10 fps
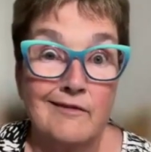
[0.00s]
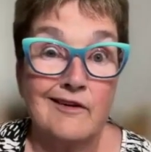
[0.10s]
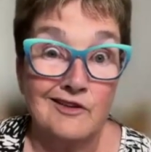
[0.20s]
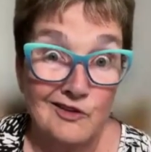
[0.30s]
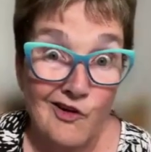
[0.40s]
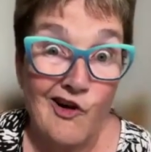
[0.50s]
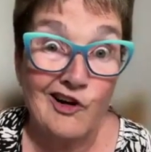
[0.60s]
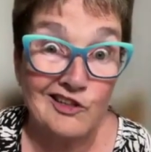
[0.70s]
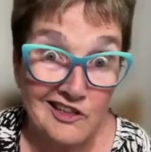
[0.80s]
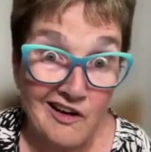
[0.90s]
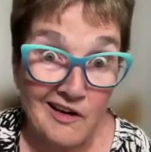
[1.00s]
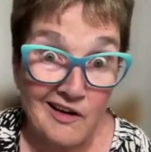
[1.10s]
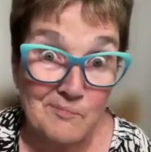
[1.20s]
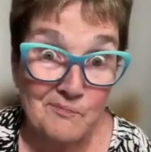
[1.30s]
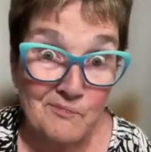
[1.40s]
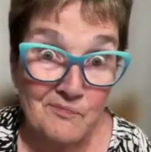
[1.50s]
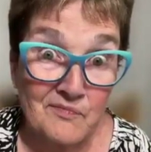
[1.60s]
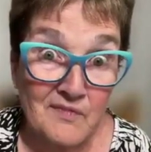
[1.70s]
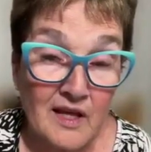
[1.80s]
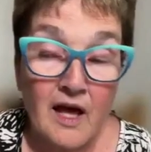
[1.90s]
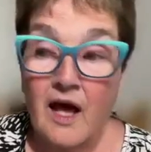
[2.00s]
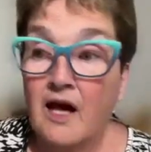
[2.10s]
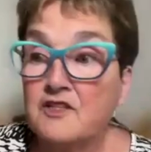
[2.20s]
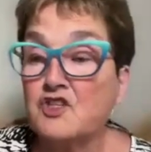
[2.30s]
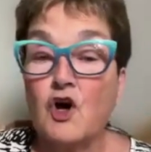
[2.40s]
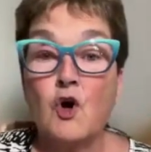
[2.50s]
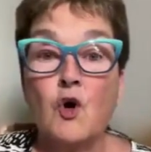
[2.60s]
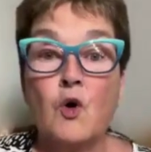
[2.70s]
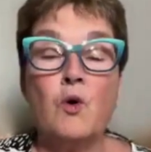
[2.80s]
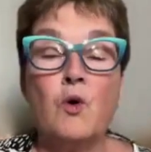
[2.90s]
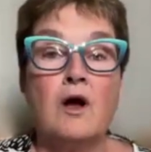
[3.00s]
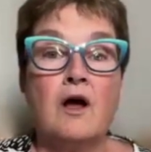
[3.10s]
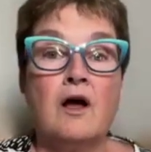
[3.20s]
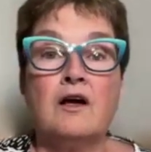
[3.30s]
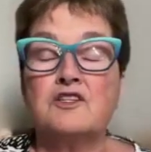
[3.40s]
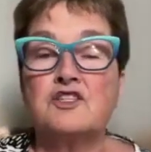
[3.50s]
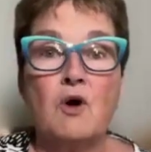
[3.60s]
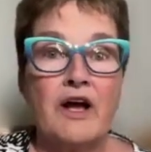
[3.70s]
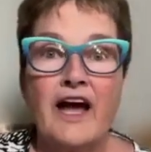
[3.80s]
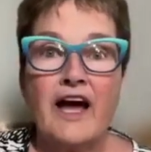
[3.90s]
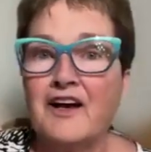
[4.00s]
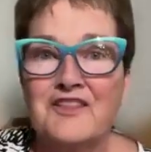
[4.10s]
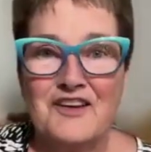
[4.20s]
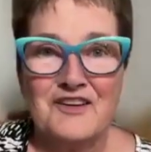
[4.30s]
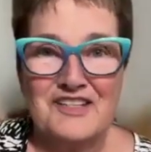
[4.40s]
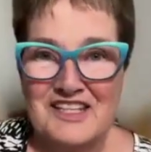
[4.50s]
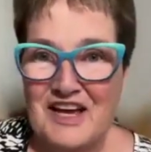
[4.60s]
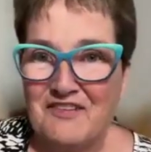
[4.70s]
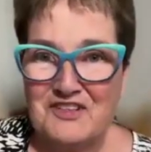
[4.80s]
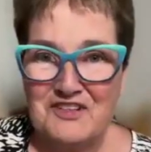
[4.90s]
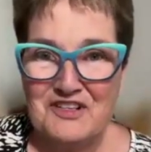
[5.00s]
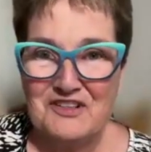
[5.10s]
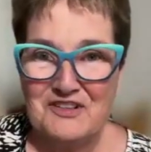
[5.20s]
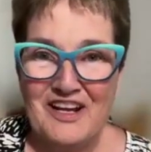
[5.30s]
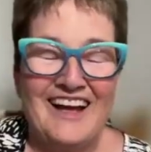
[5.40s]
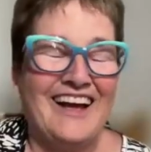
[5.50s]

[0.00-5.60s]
a long time. So, so I got on there this afternoon.